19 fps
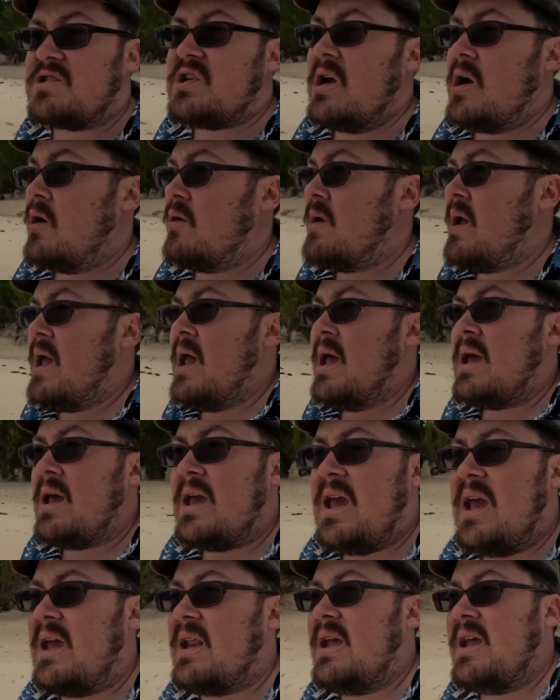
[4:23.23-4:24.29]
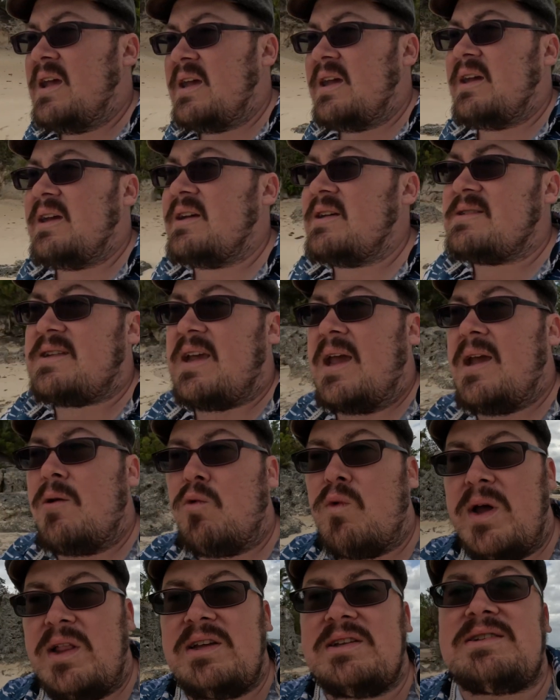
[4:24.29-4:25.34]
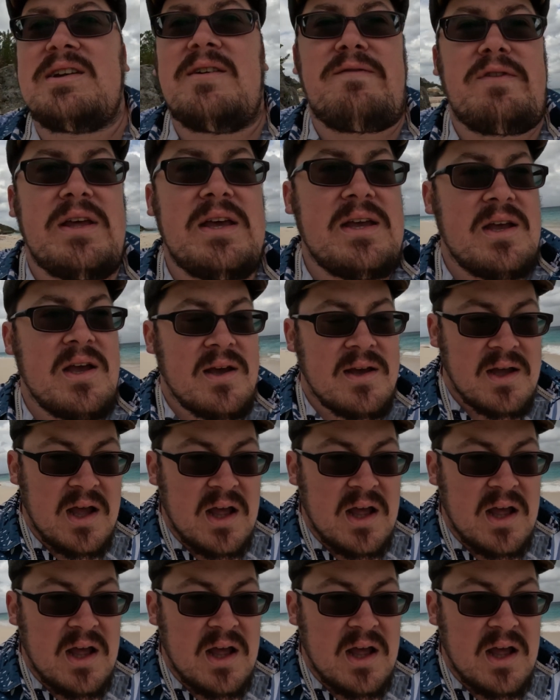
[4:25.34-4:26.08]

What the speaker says: So it is a relatively